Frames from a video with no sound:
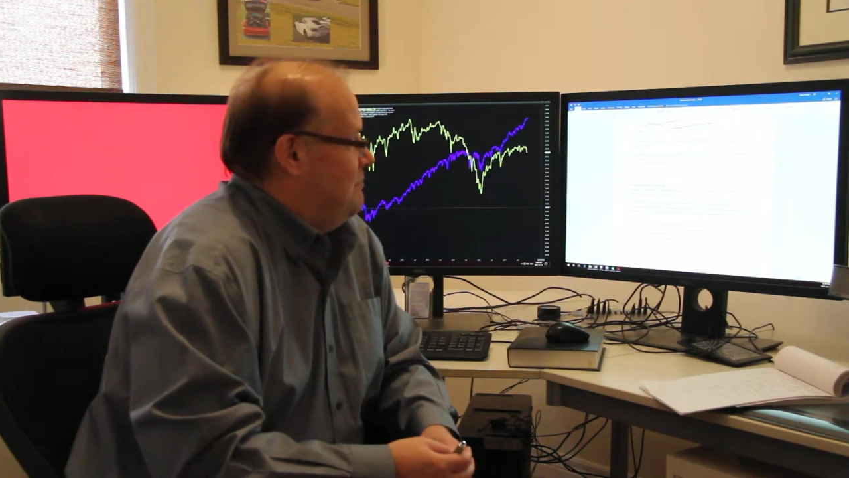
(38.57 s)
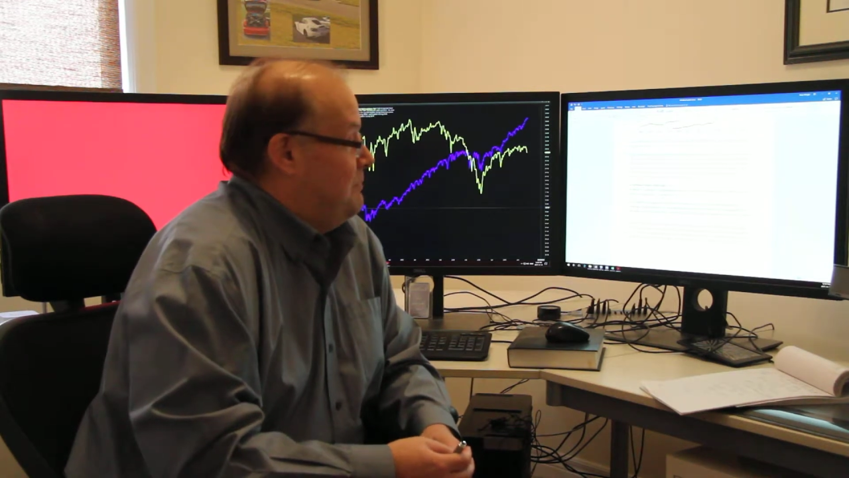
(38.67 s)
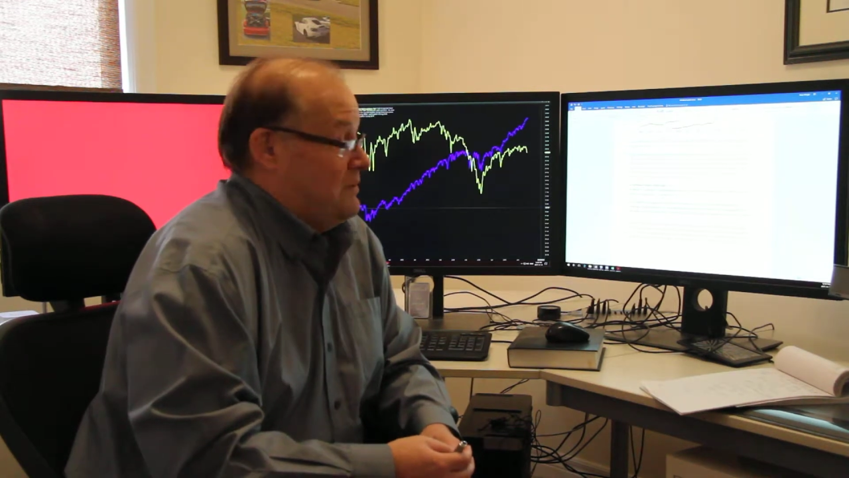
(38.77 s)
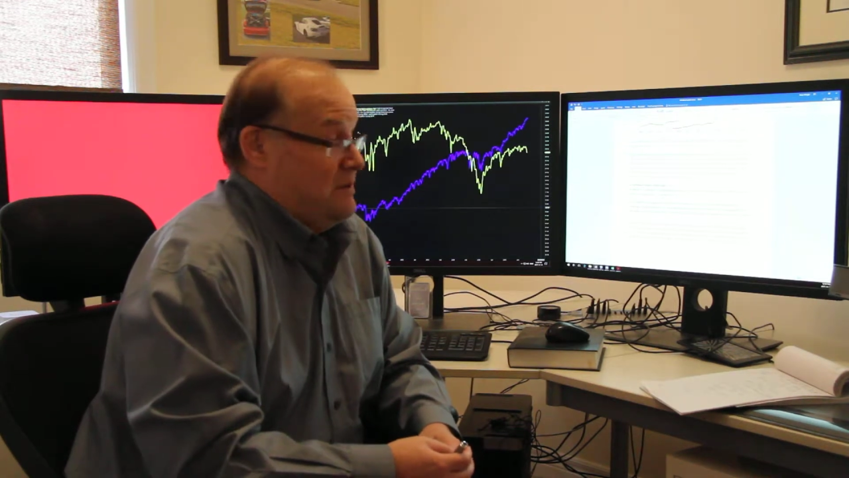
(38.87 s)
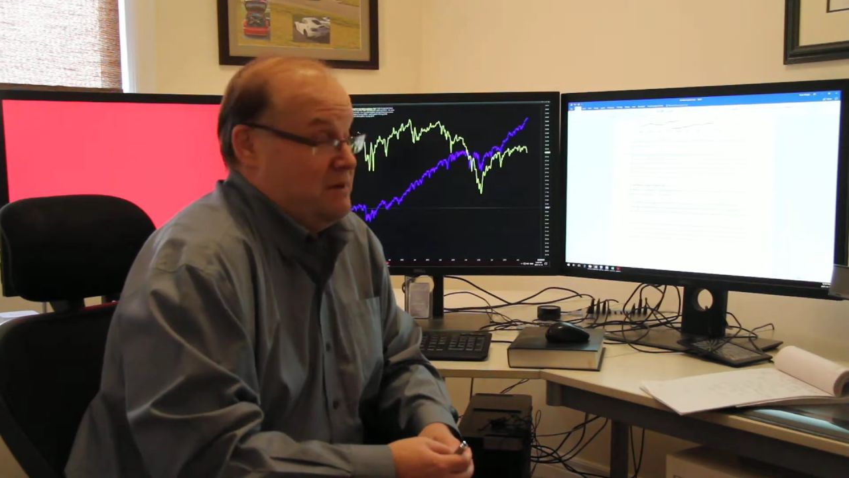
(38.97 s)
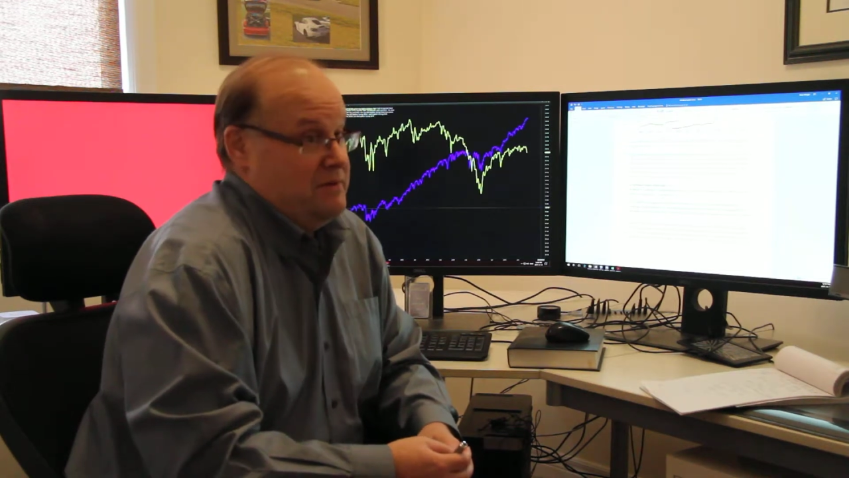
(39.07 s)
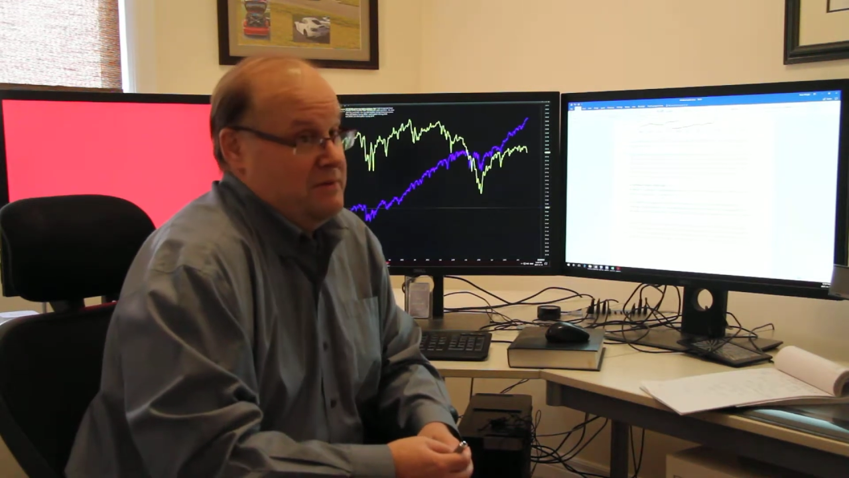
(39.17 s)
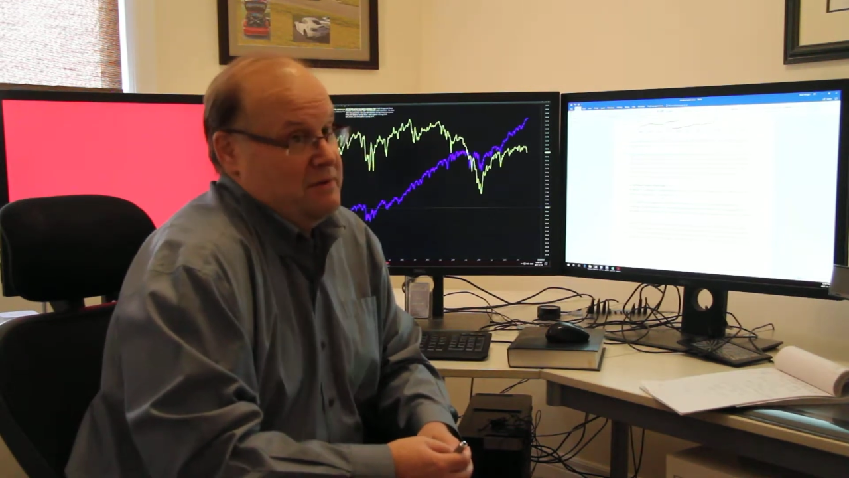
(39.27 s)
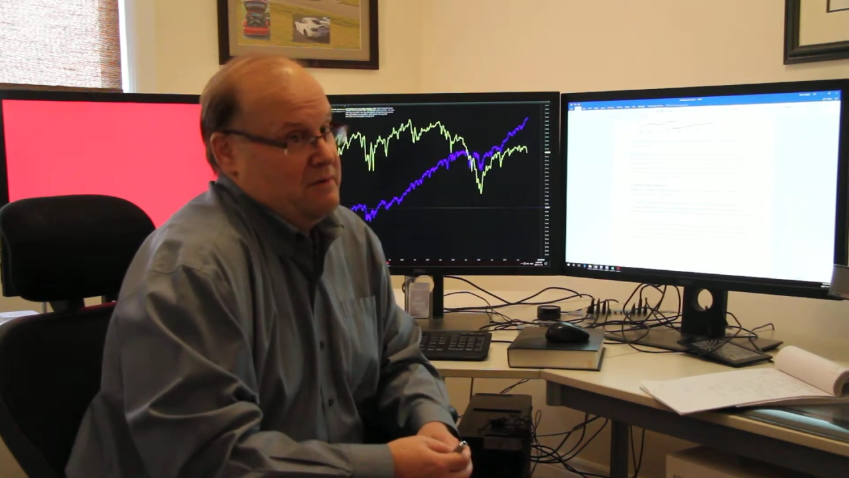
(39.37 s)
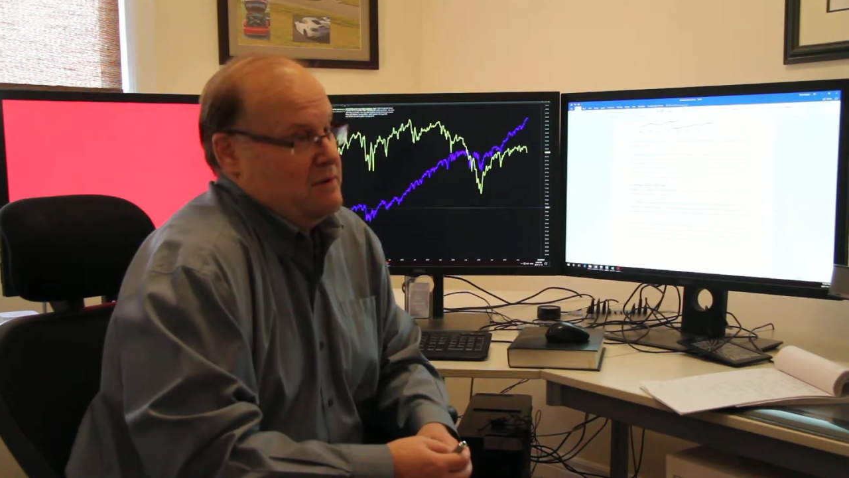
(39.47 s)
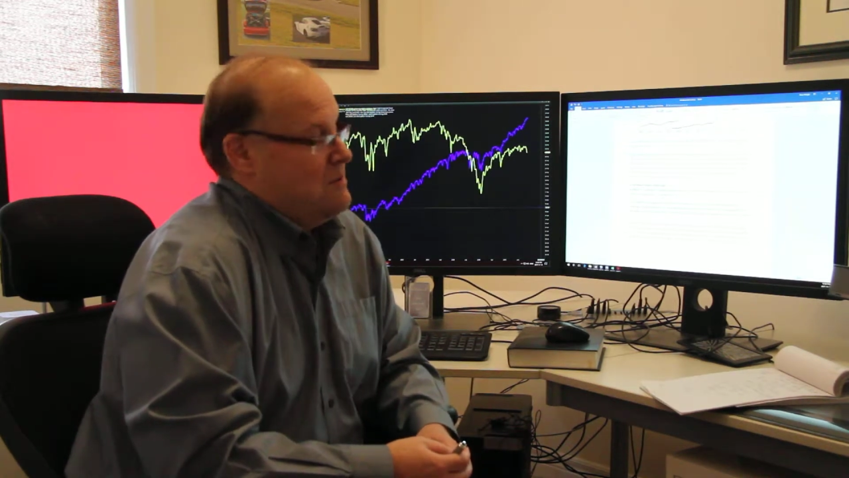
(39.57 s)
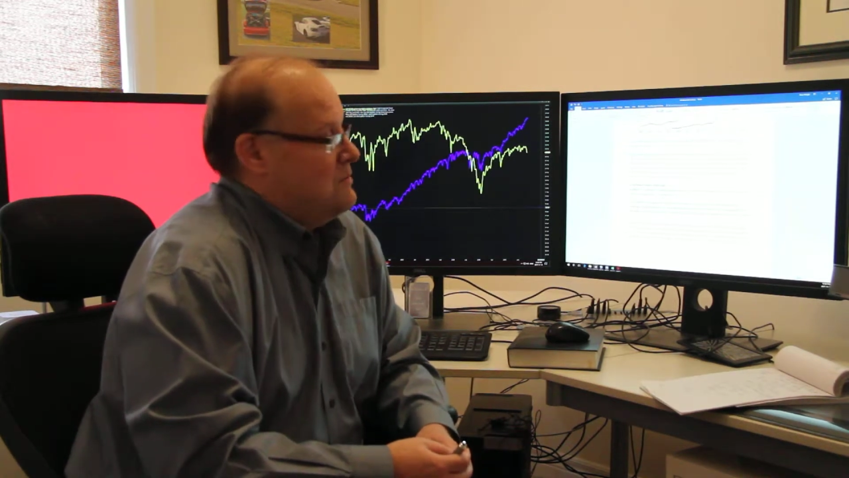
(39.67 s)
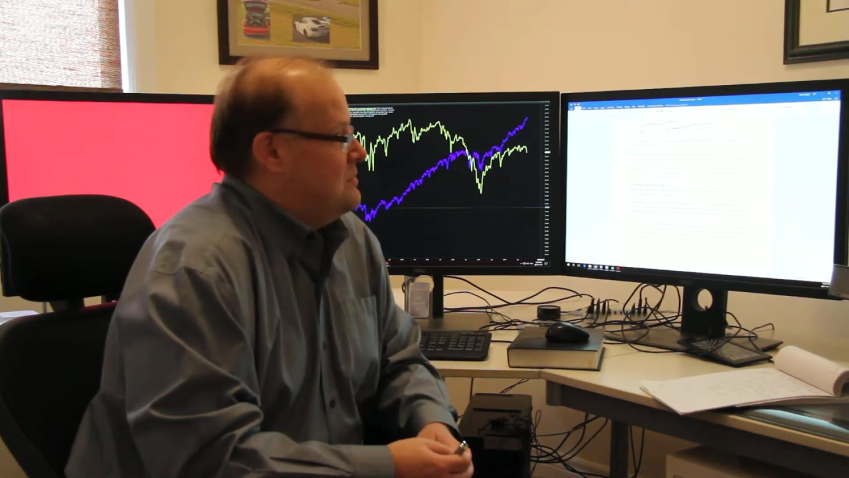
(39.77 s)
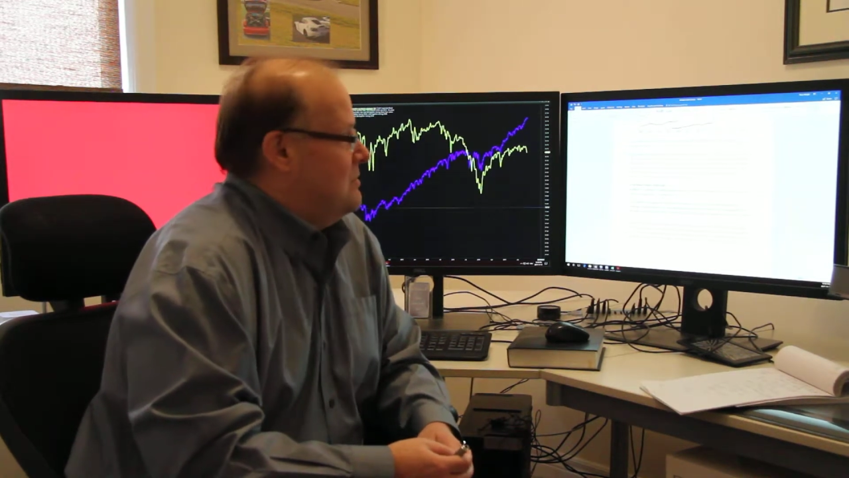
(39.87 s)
billion euros.